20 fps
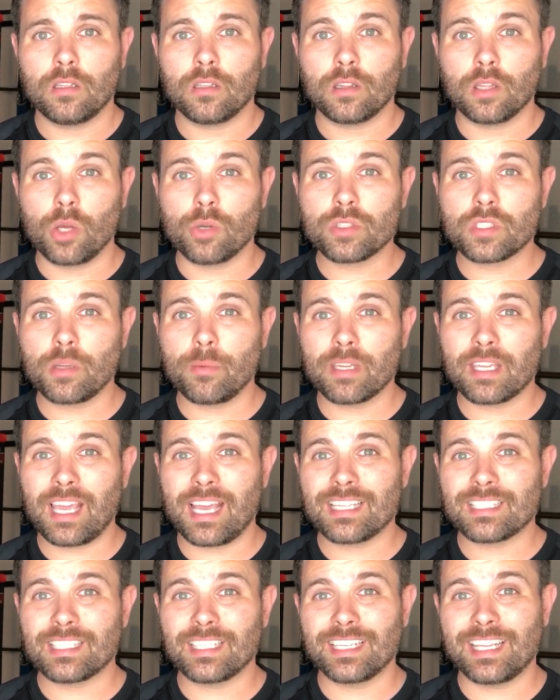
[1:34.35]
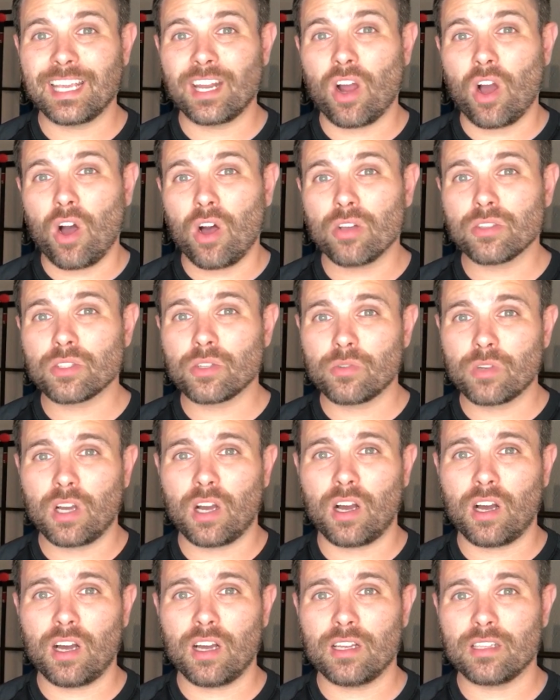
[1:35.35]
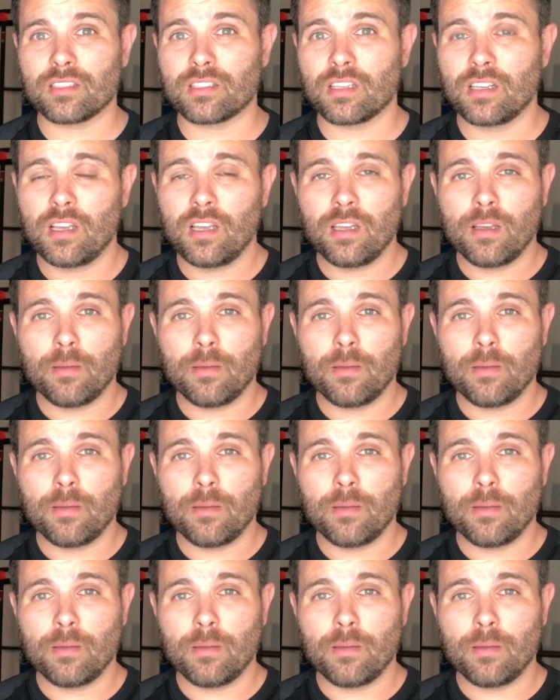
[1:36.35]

Low stomach acid can also cause